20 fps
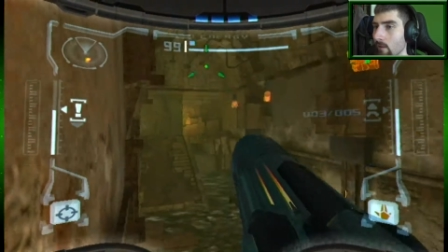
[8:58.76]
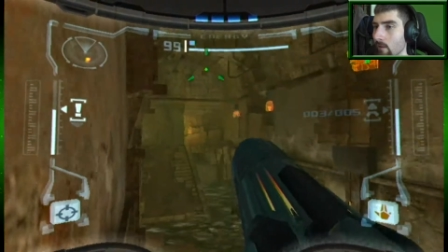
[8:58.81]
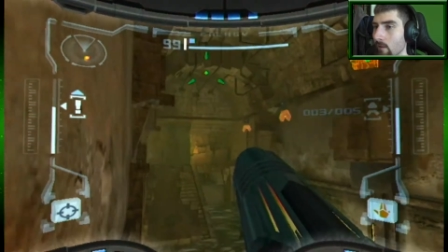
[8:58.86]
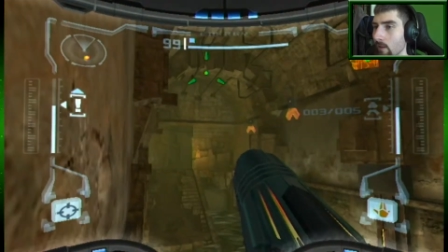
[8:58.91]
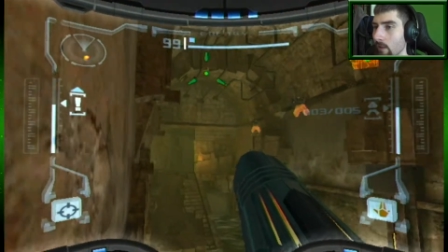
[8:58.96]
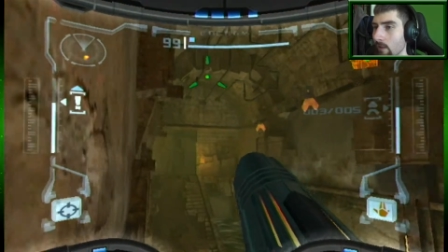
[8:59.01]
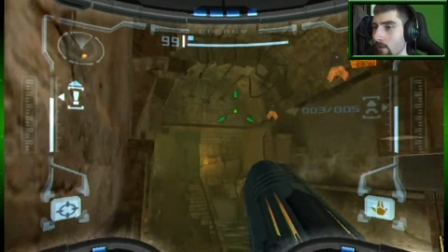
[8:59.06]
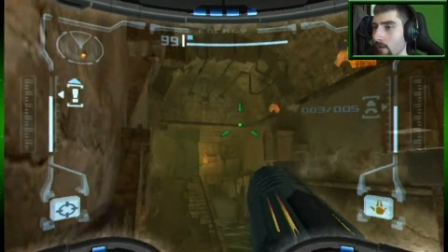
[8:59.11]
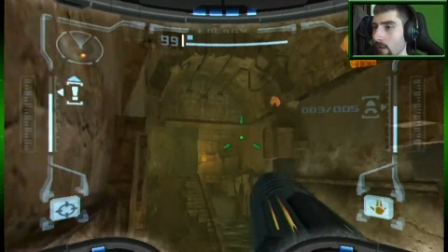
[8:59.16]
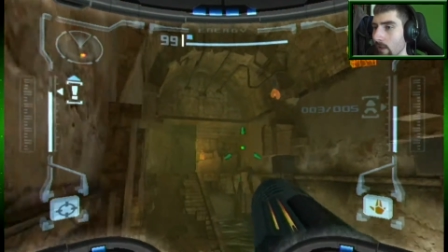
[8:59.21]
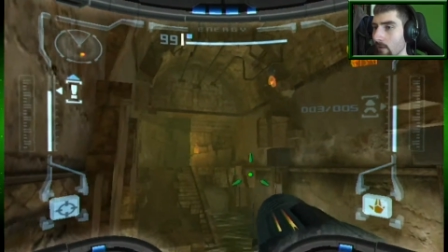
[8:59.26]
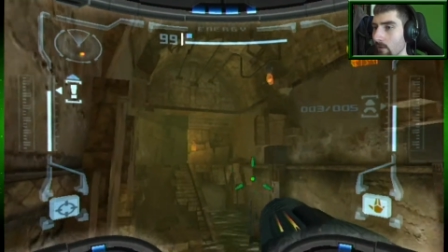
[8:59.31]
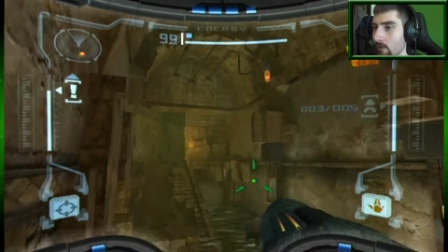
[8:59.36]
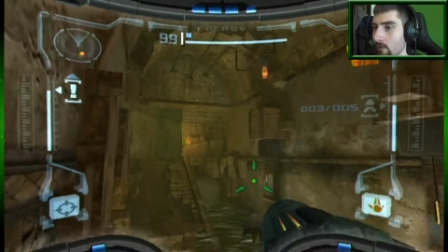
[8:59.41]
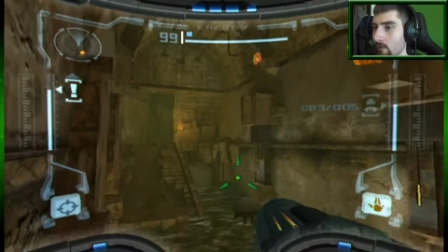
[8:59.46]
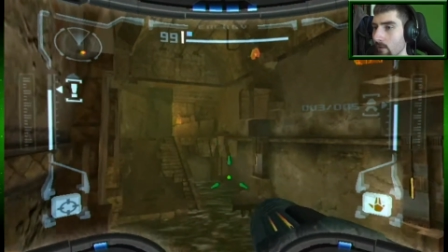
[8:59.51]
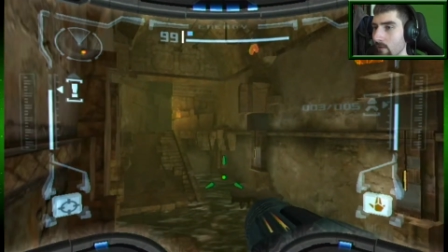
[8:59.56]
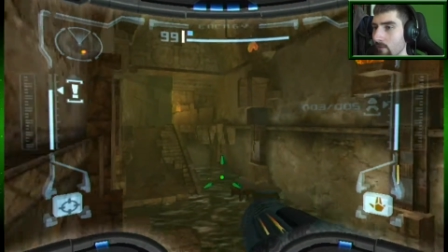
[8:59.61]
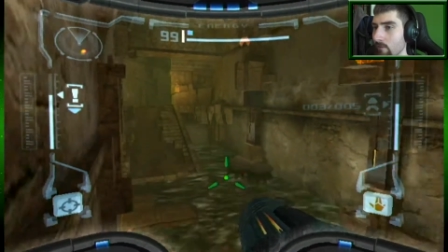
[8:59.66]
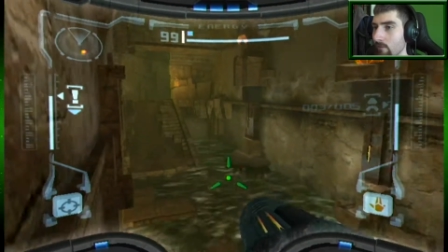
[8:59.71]
Like
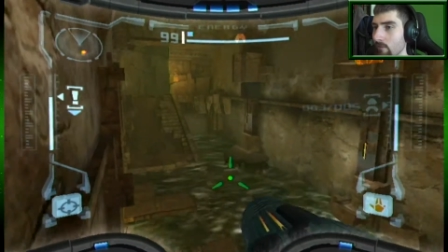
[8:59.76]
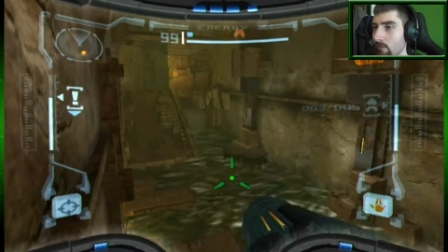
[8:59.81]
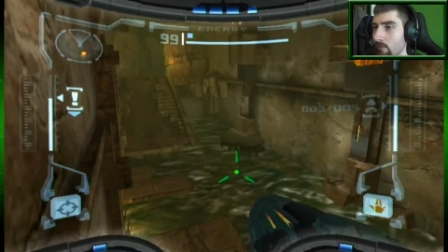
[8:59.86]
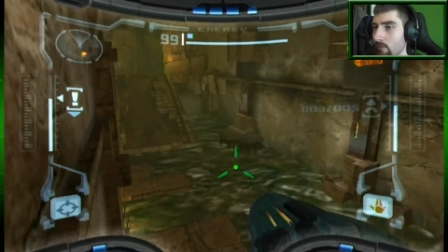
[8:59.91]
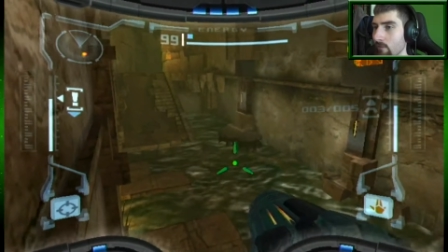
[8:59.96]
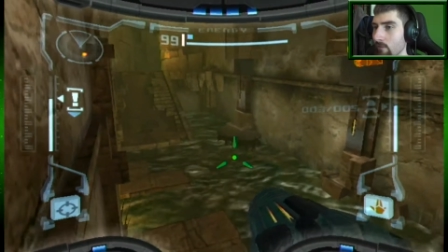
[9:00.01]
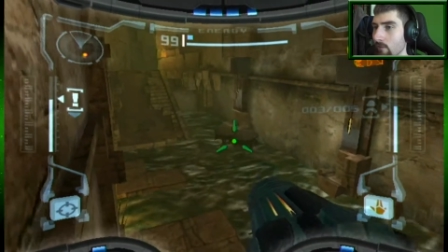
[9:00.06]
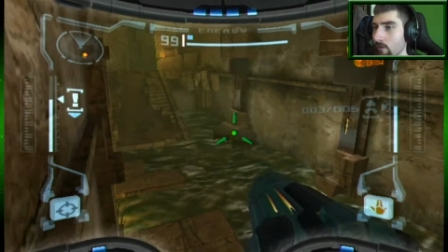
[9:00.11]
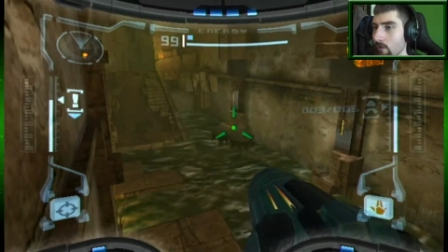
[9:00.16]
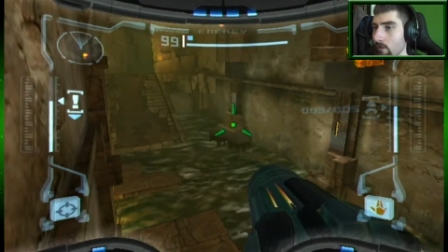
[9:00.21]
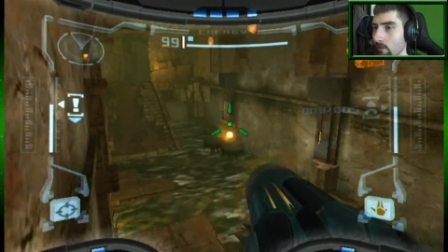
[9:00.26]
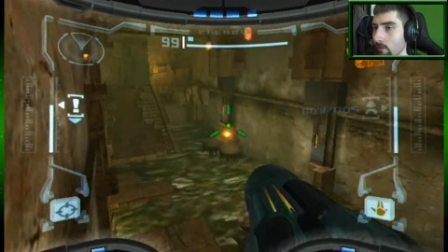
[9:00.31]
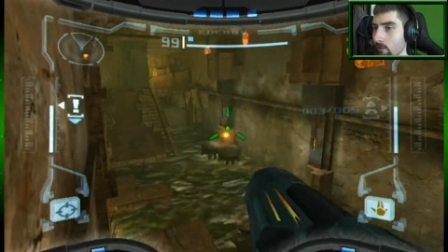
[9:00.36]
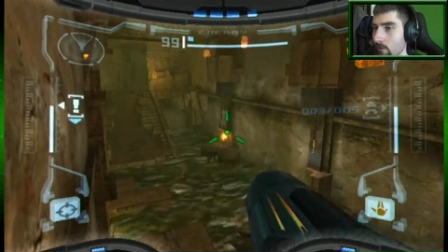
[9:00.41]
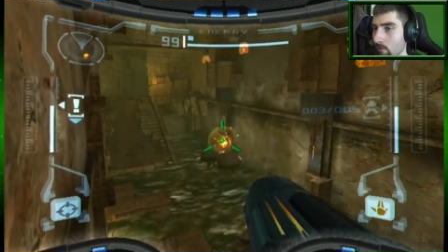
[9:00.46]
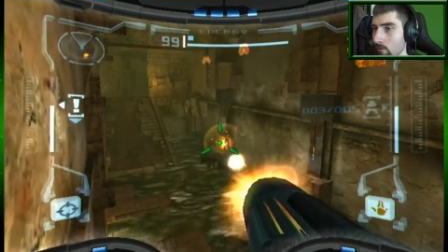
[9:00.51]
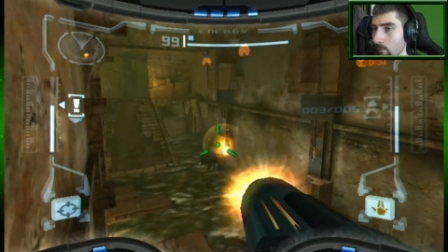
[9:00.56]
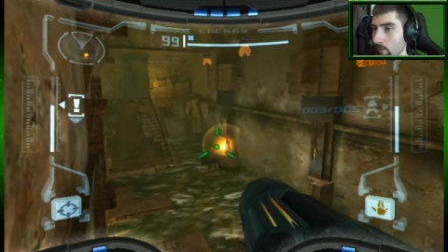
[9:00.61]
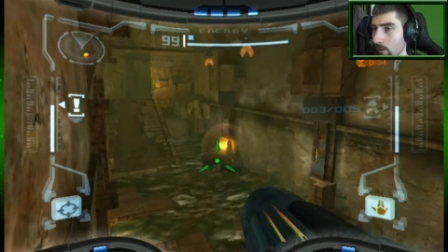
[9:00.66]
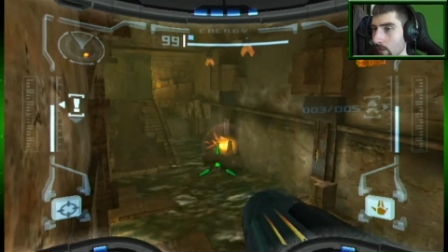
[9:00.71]
Tallon uh, or
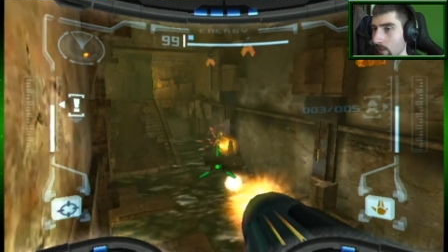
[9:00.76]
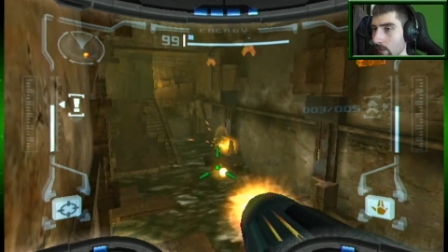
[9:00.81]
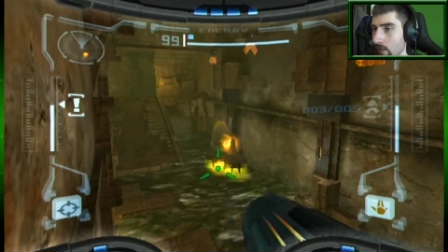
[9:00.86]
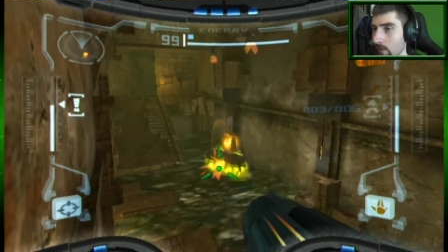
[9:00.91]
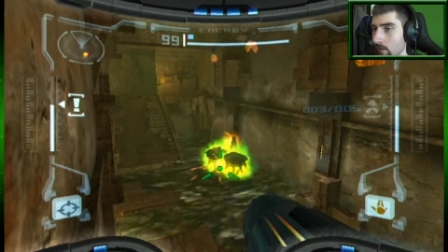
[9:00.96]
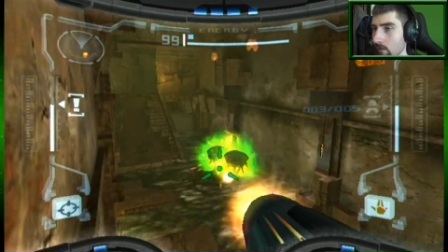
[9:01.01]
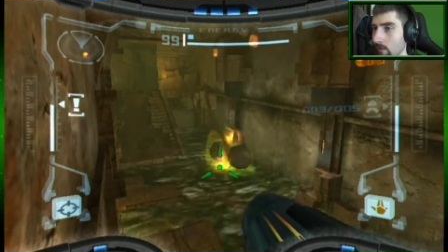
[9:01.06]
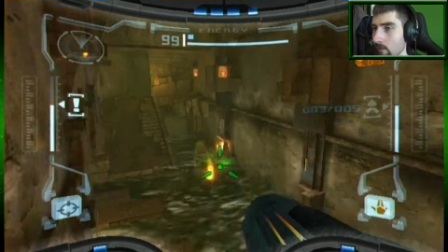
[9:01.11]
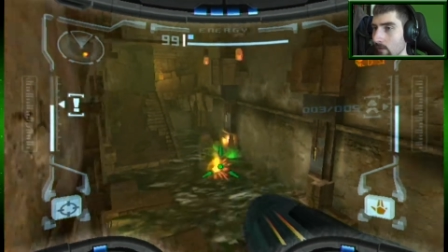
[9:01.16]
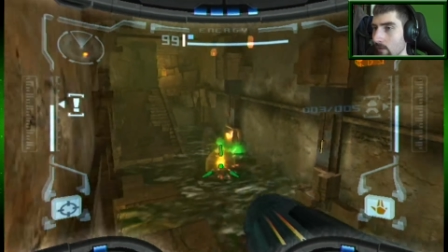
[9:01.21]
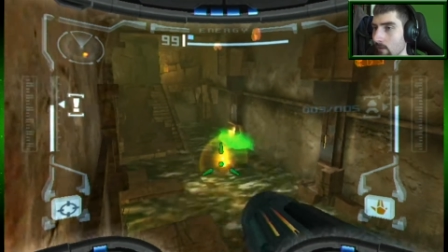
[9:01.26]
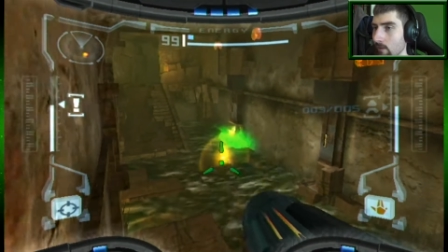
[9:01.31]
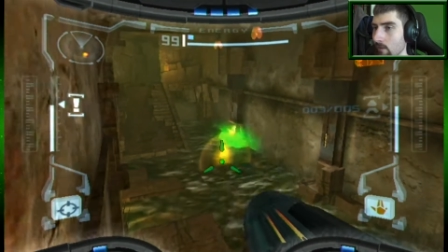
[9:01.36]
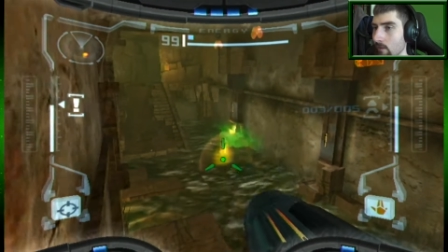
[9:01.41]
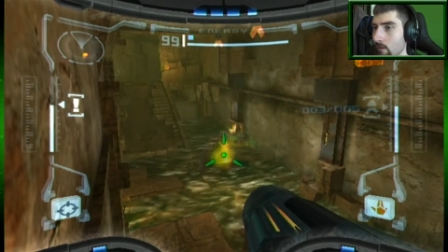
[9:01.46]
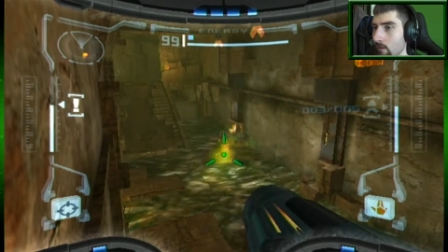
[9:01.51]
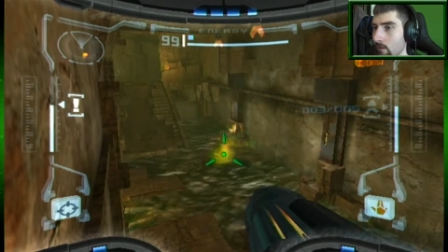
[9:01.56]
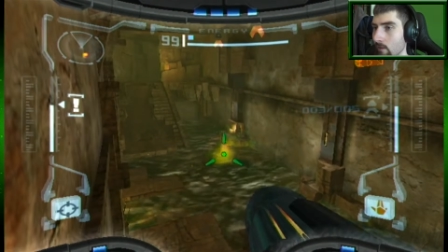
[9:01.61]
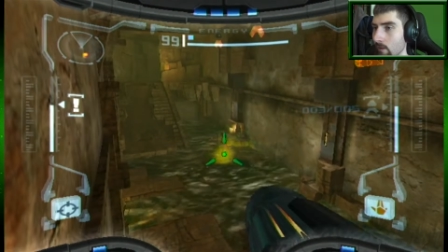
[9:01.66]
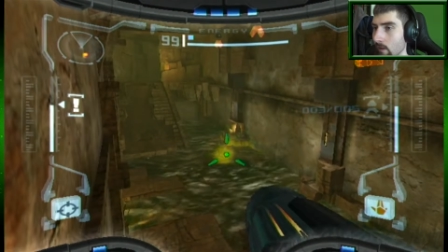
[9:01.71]
something like that.
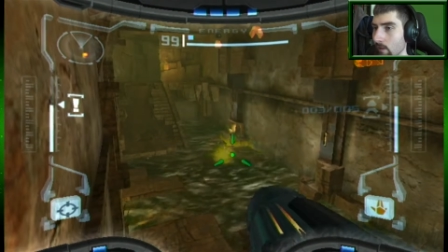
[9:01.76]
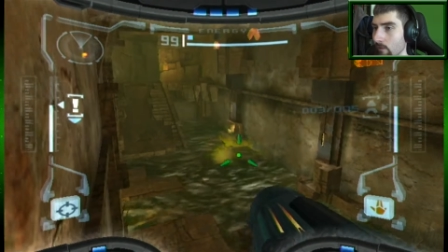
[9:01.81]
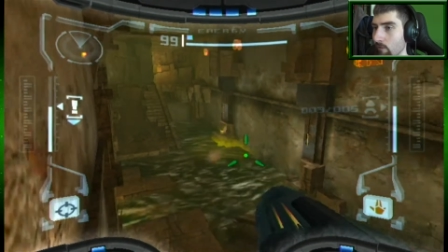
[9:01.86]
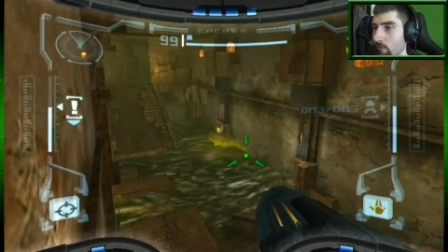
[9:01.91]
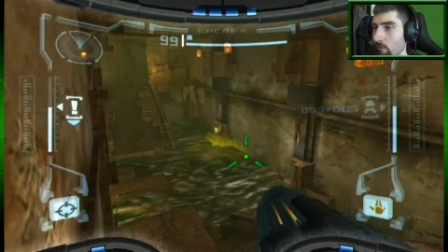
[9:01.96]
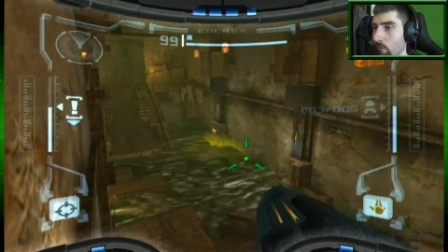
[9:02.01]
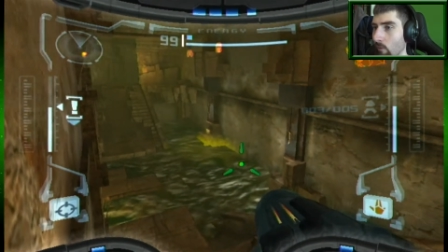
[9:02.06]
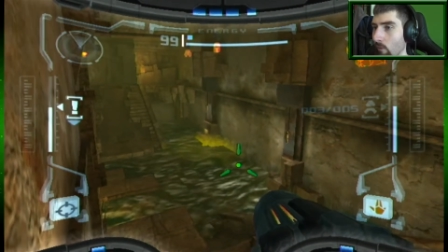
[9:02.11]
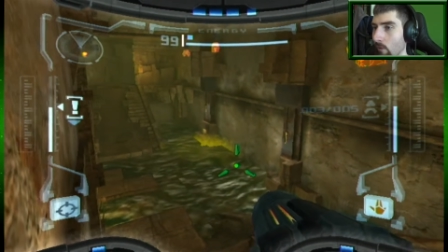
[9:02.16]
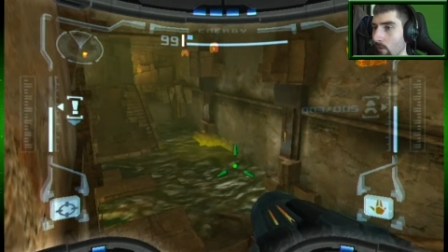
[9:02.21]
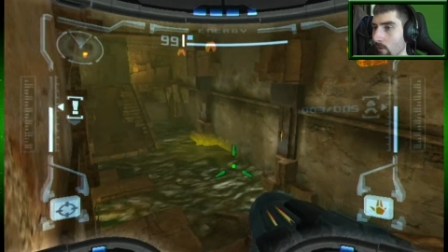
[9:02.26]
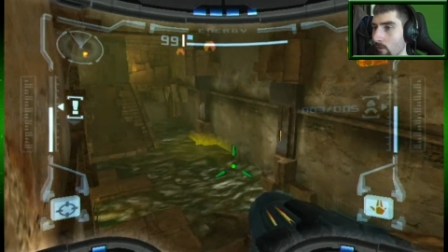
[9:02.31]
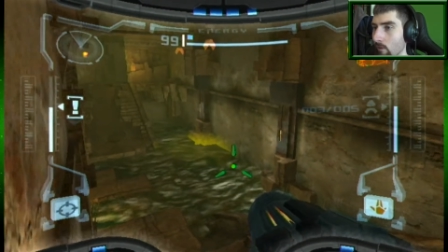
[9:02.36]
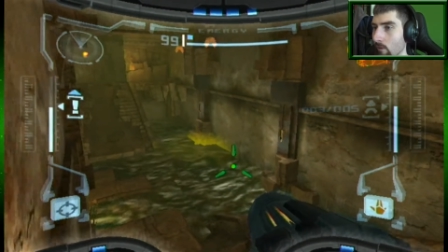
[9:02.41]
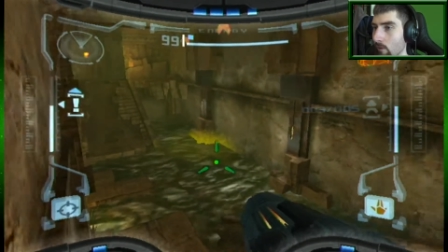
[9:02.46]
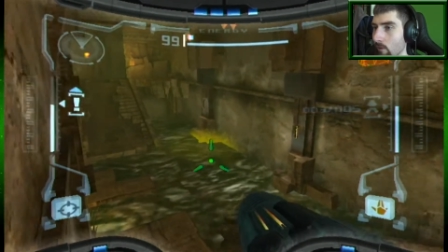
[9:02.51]
Tallon 4.